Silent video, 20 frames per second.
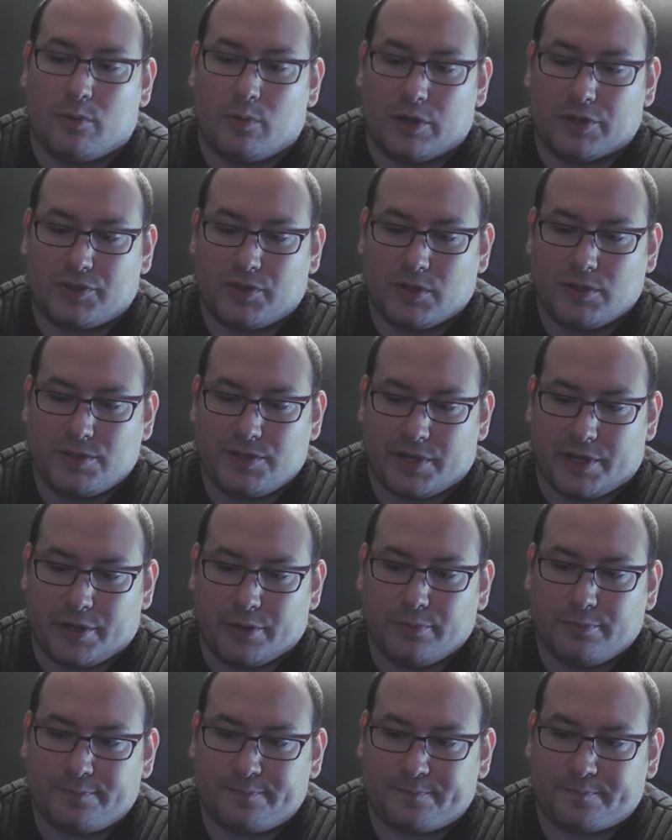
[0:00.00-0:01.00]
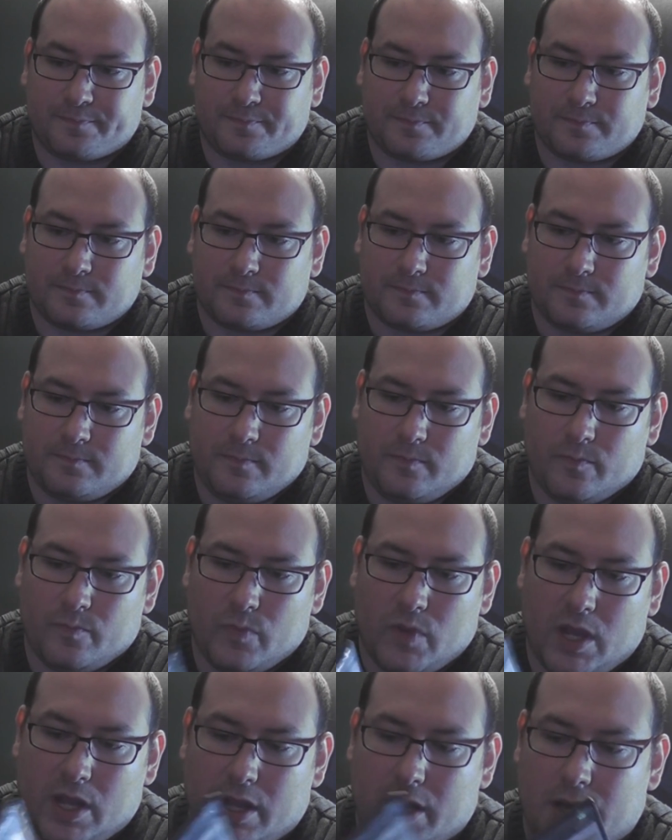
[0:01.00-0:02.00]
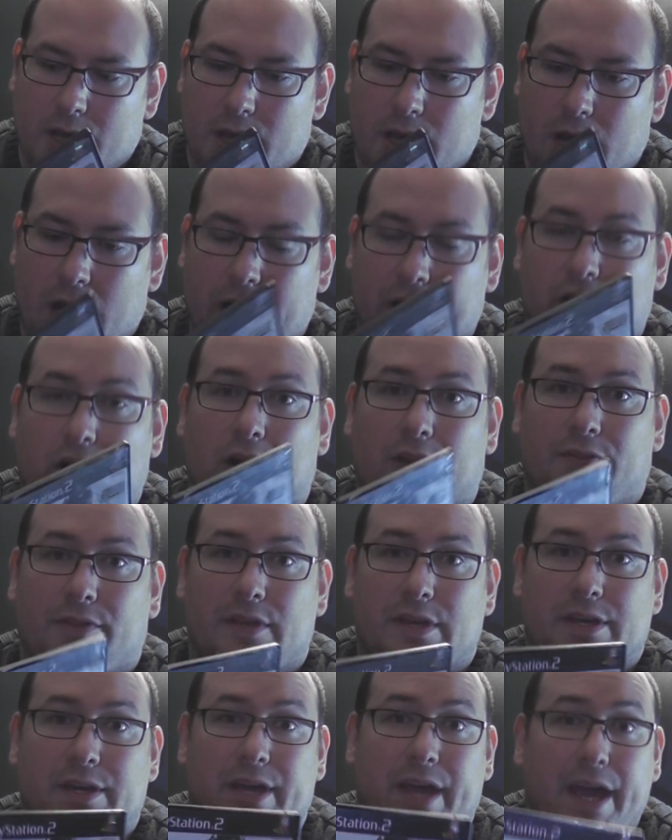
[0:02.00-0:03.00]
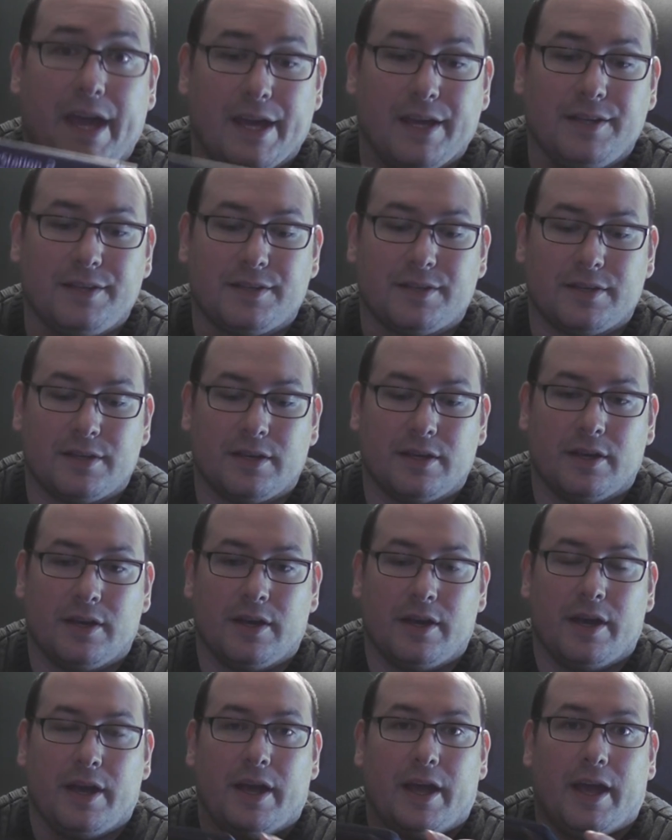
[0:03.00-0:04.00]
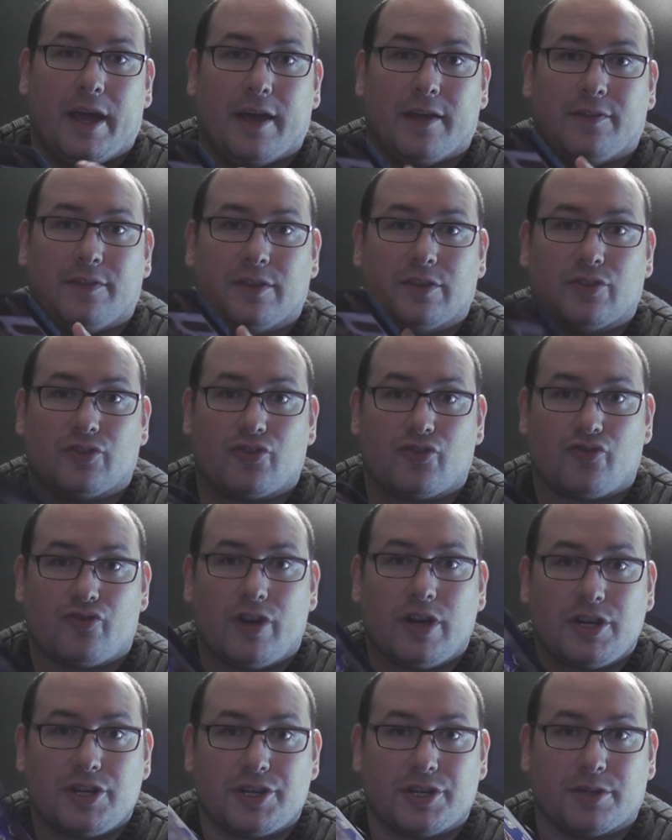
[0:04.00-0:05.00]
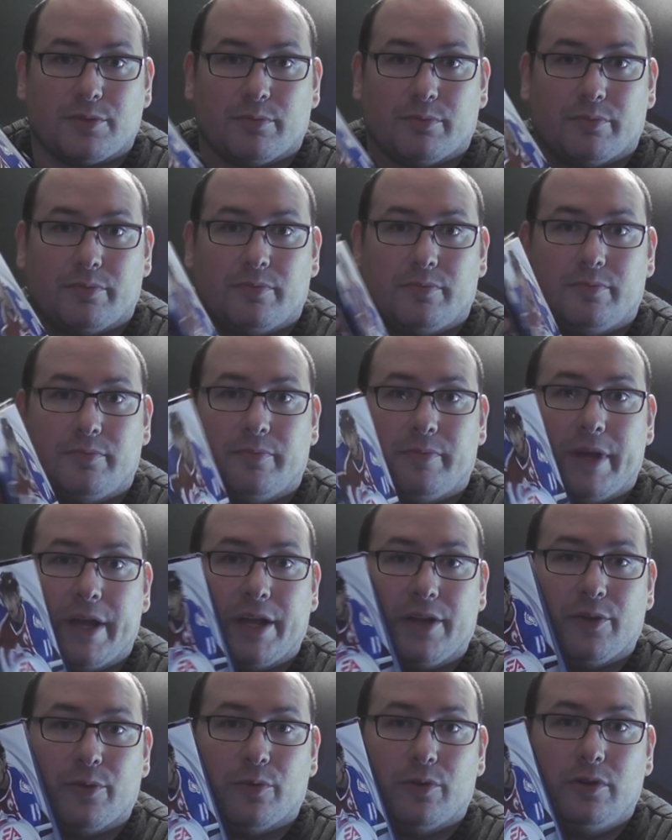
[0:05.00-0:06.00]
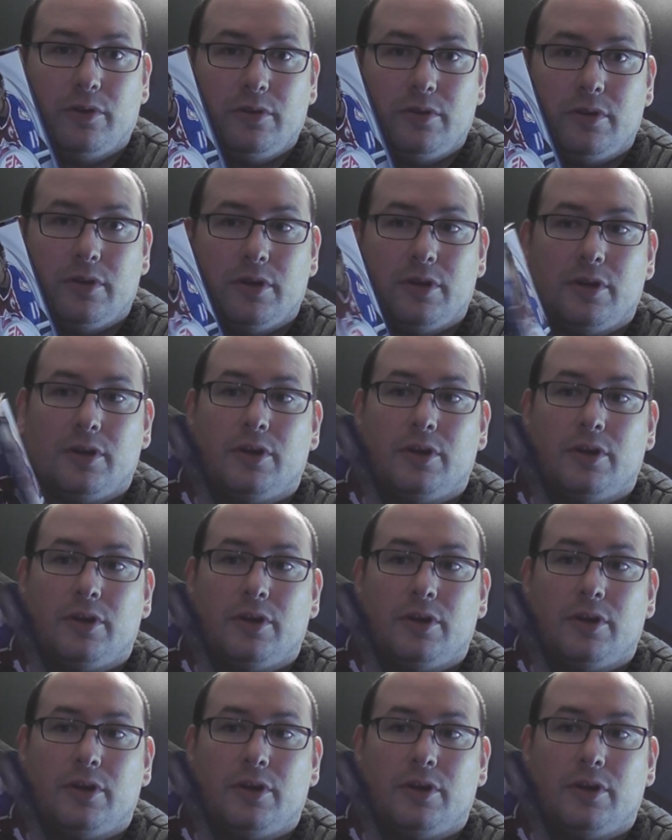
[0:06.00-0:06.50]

Well, it turns out I got the case and the instruction manual